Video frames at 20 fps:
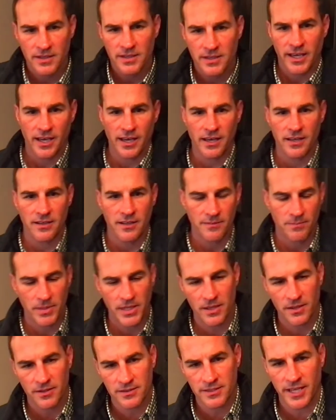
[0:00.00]
and
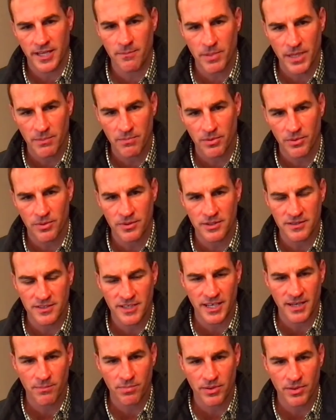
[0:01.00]
the same people with the
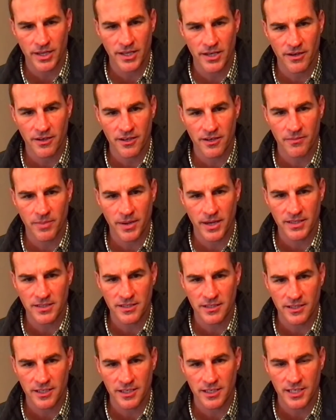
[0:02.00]
same plate are going to
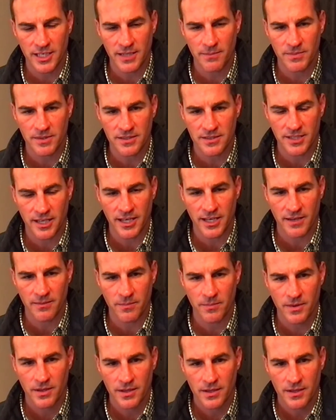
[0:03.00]
basically keep the
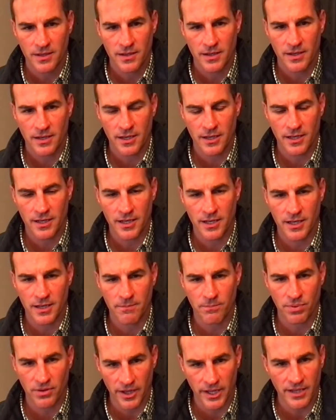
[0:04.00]
same
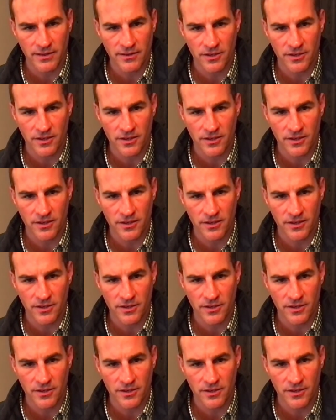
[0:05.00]
plate.